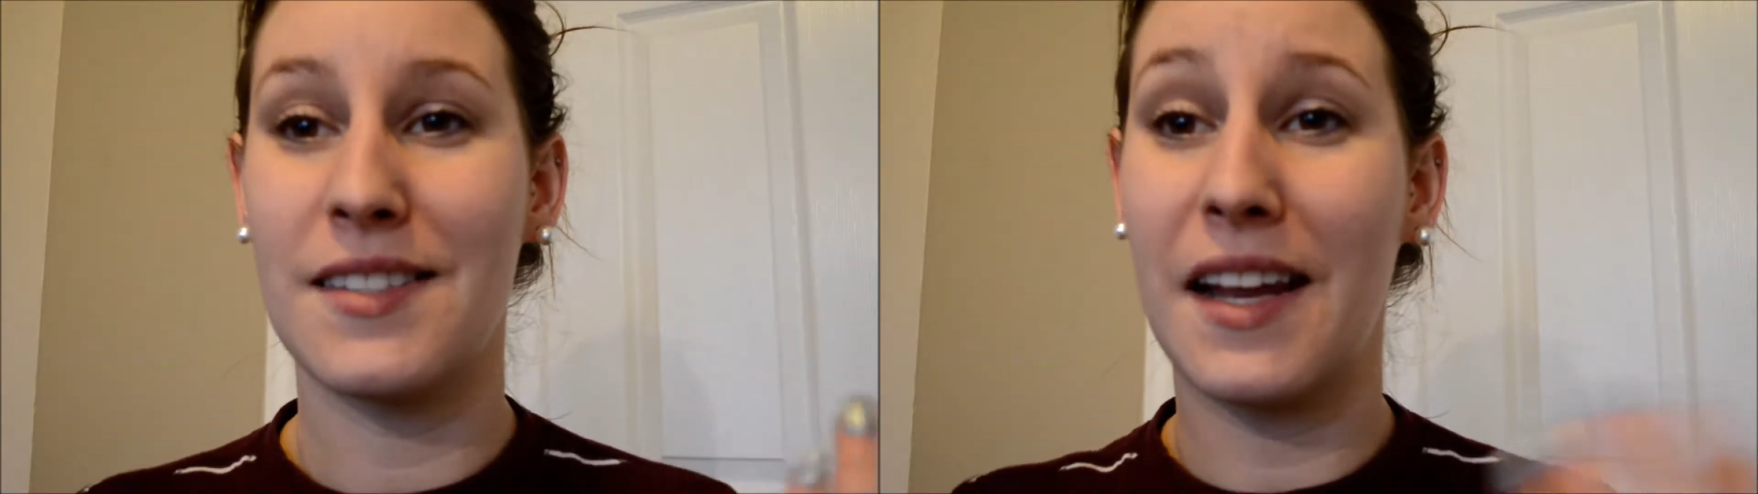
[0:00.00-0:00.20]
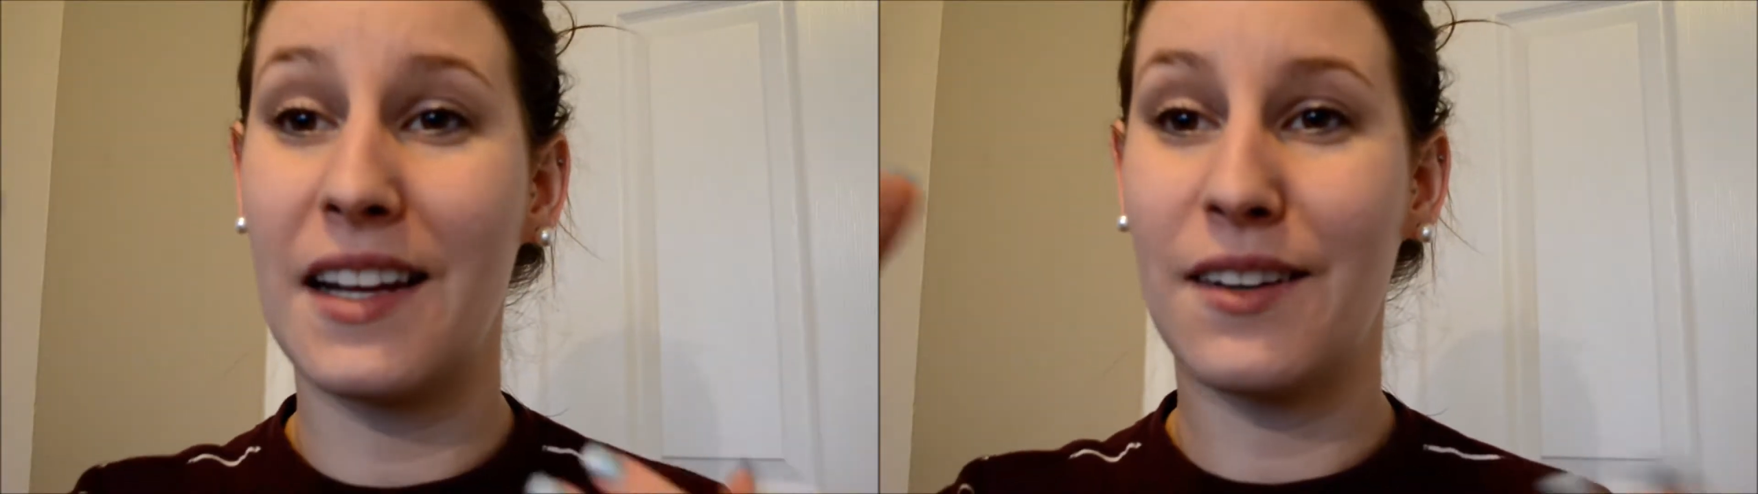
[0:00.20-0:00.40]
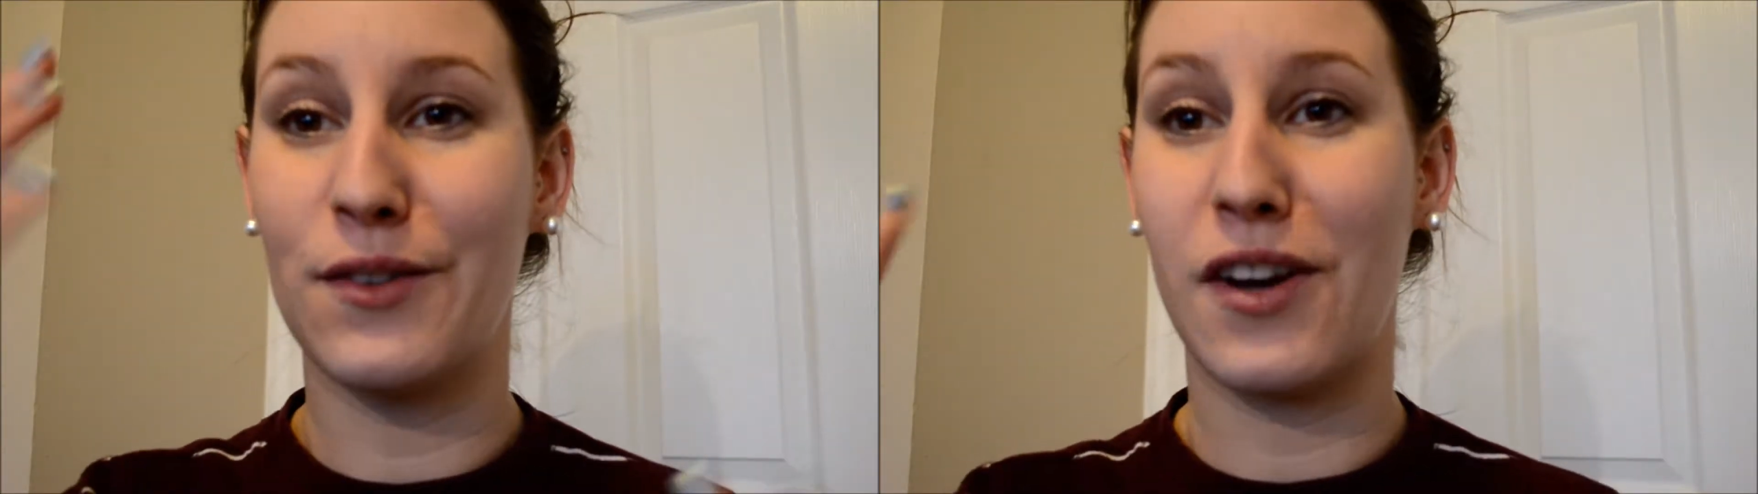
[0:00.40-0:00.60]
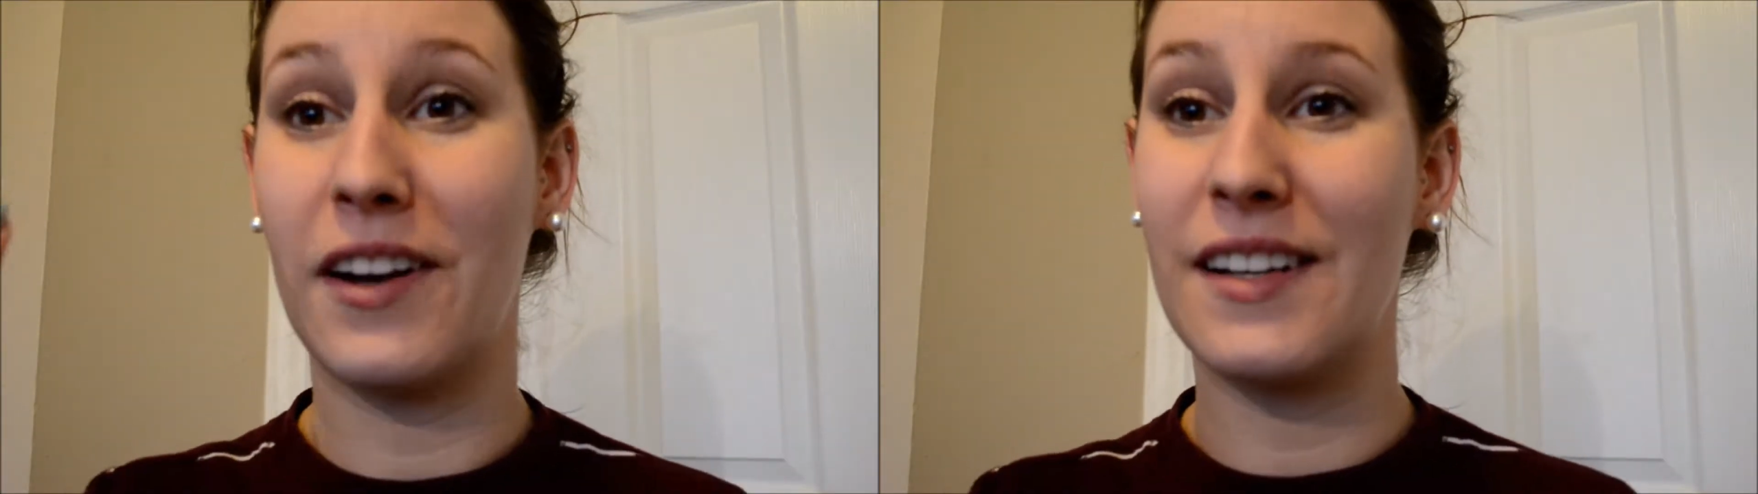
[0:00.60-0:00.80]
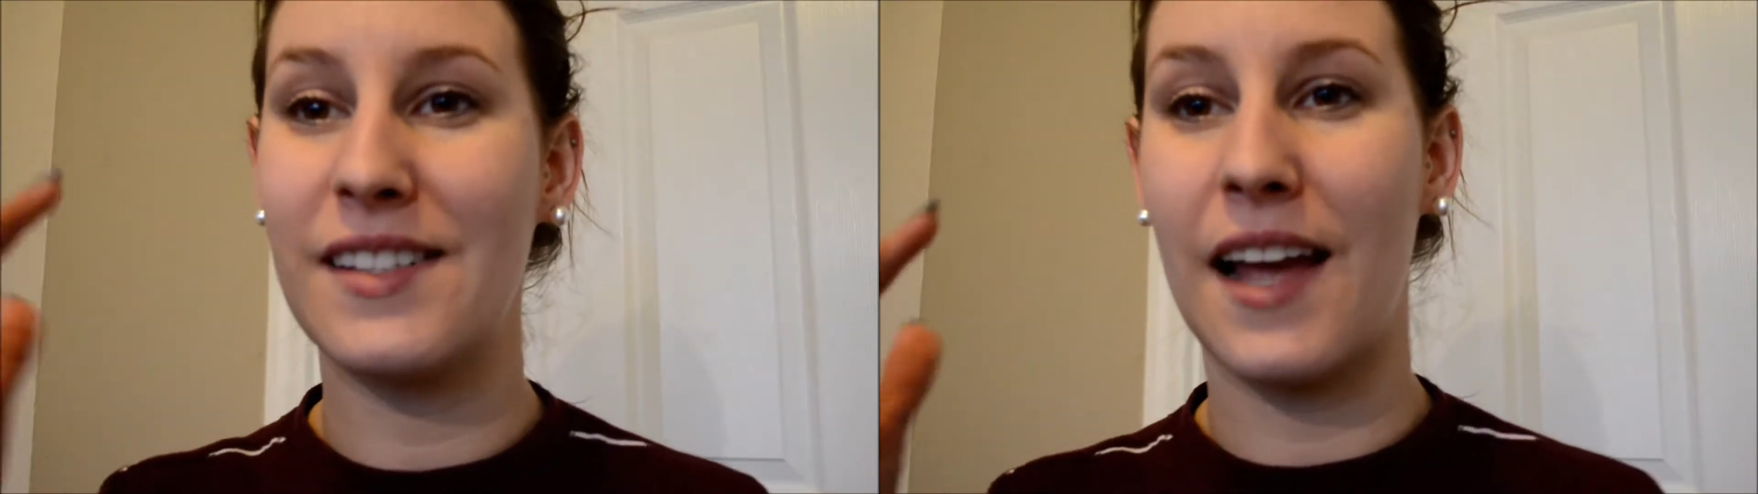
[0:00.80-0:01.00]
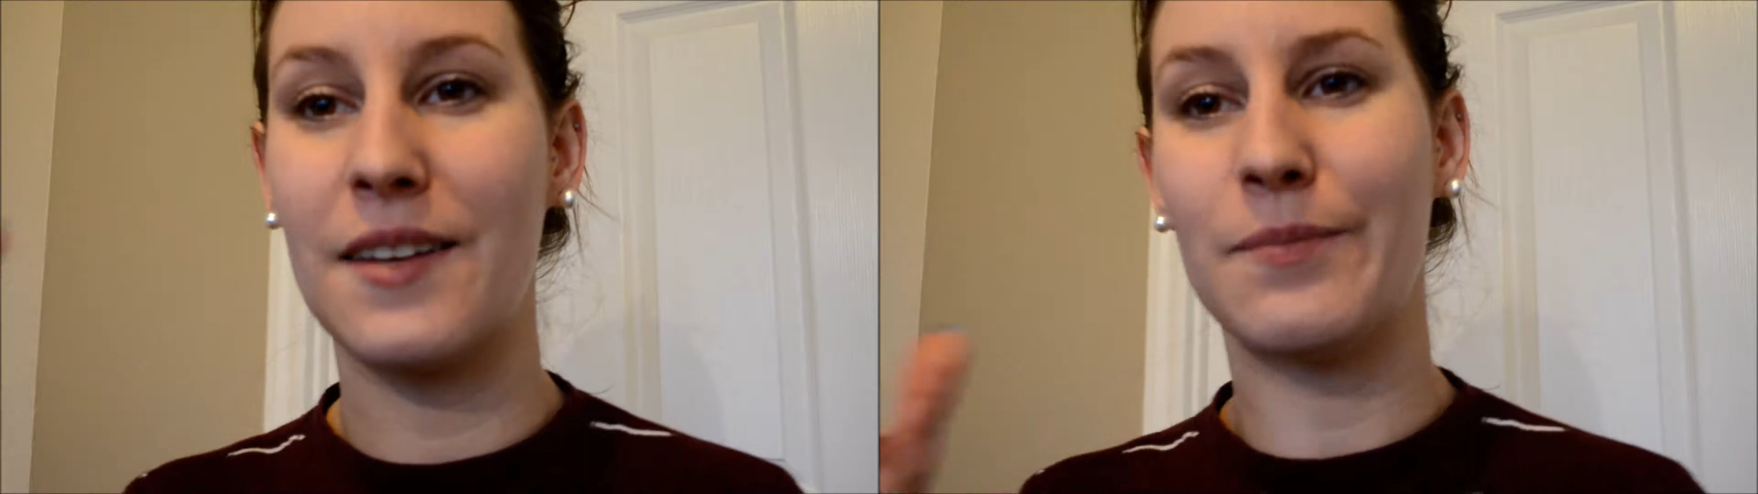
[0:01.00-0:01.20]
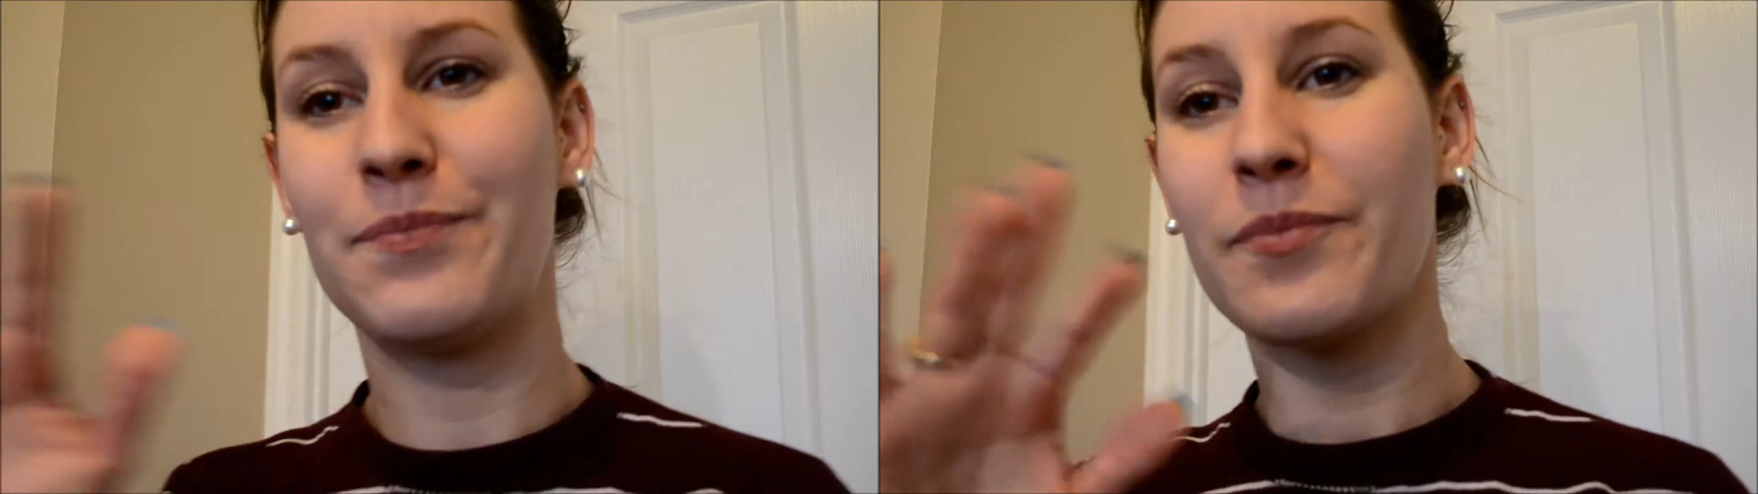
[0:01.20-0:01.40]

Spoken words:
setting, we're starting to set,